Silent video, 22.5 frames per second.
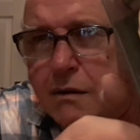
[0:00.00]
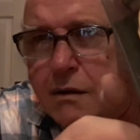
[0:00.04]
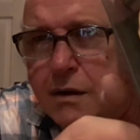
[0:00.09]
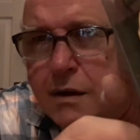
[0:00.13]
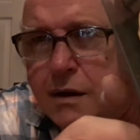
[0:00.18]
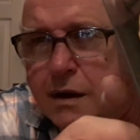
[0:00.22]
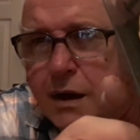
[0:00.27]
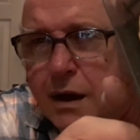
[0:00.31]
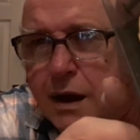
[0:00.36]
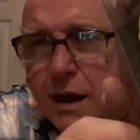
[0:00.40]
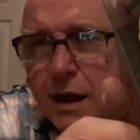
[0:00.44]

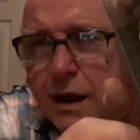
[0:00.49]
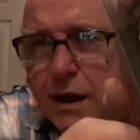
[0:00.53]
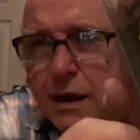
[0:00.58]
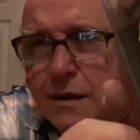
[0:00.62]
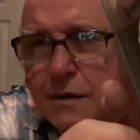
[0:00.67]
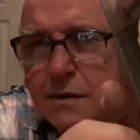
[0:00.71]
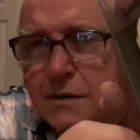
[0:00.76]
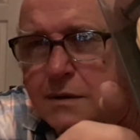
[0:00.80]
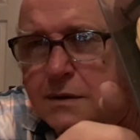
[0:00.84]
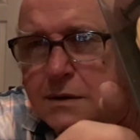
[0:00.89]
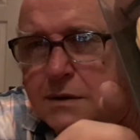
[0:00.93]
Okay,
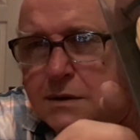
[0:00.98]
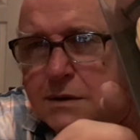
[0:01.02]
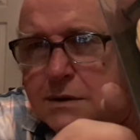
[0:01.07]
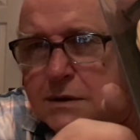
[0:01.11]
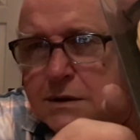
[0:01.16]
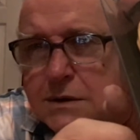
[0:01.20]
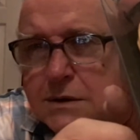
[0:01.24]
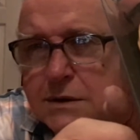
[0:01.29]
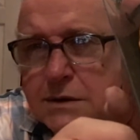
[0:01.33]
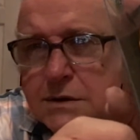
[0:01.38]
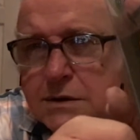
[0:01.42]

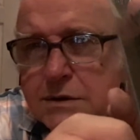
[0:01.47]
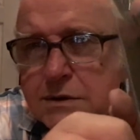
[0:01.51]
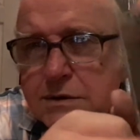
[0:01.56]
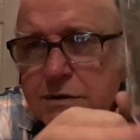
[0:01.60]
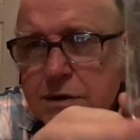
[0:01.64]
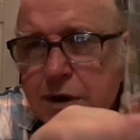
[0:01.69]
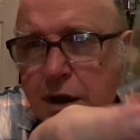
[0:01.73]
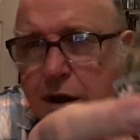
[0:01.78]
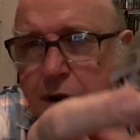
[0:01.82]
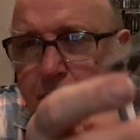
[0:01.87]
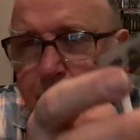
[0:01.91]

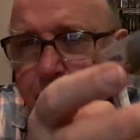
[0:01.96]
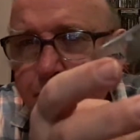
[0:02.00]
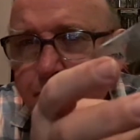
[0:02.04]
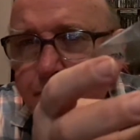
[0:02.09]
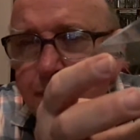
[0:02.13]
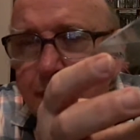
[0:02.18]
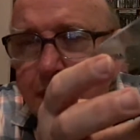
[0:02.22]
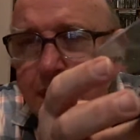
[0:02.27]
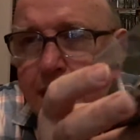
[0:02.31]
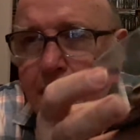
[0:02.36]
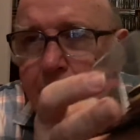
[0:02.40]
so
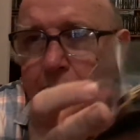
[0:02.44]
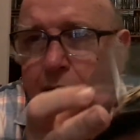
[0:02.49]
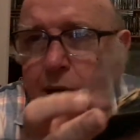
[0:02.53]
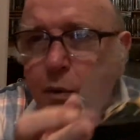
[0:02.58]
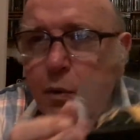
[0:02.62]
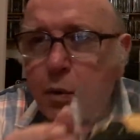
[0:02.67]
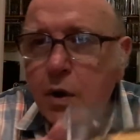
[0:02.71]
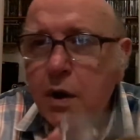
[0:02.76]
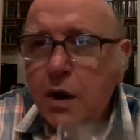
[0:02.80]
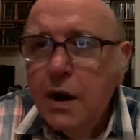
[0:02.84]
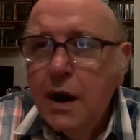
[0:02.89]
EA
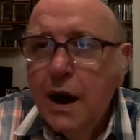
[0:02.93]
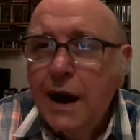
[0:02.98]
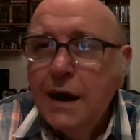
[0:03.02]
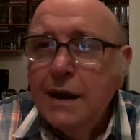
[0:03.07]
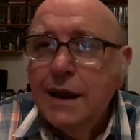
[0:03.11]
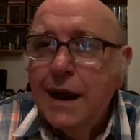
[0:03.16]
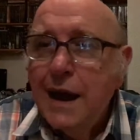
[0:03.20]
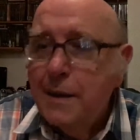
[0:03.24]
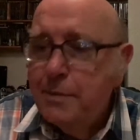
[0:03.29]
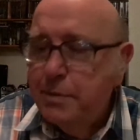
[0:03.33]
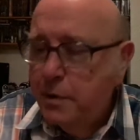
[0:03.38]
were
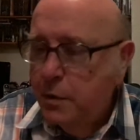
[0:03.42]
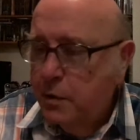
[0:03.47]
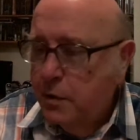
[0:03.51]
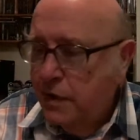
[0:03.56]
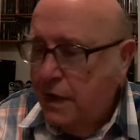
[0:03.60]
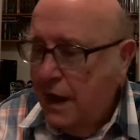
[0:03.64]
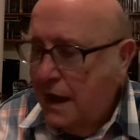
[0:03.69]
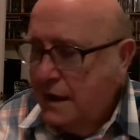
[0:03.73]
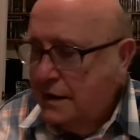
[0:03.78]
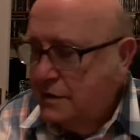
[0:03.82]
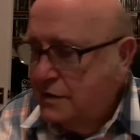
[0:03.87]
unhappy with
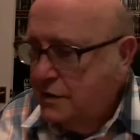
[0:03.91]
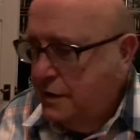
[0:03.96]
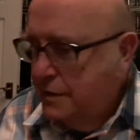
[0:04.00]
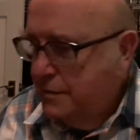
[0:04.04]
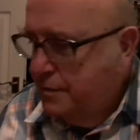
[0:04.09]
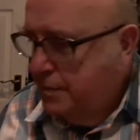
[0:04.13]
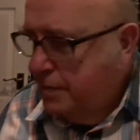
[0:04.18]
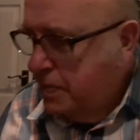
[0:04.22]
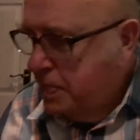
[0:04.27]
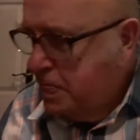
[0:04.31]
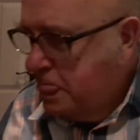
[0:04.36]
that,
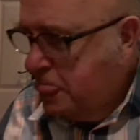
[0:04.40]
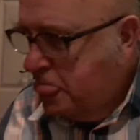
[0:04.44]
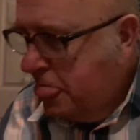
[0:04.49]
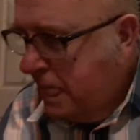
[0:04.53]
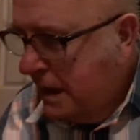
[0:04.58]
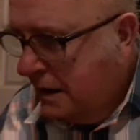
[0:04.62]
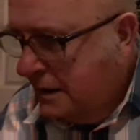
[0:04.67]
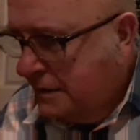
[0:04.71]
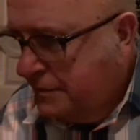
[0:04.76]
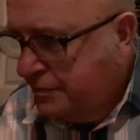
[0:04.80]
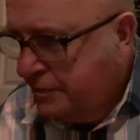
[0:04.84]

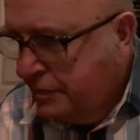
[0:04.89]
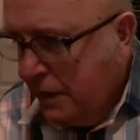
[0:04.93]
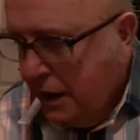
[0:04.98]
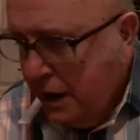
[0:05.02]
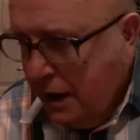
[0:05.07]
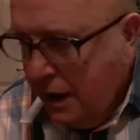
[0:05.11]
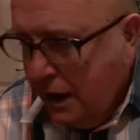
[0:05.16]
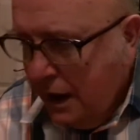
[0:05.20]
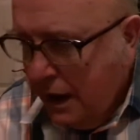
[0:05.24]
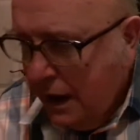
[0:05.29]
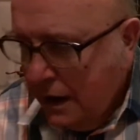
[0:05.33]

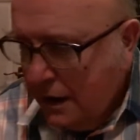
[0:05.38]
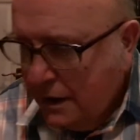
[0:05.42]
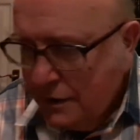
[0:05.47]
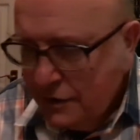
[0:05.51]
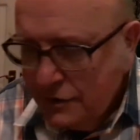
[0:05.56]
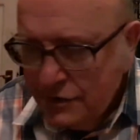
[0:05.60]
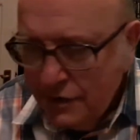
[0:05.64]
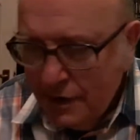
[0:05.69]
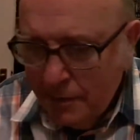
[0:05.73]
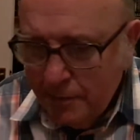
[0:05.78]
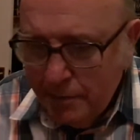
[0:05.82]
and at
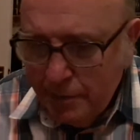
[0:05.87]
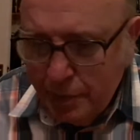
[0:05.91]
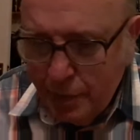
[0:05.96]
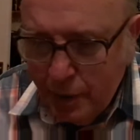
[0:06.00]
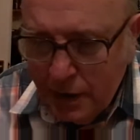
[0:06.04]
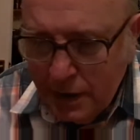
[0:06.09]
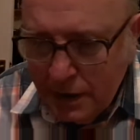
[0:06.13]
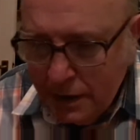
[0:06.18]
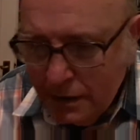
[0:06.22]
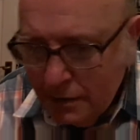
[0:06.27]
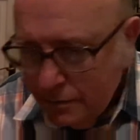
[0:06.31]
some
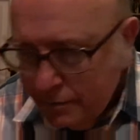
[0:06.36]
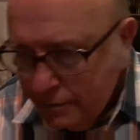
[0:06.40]
point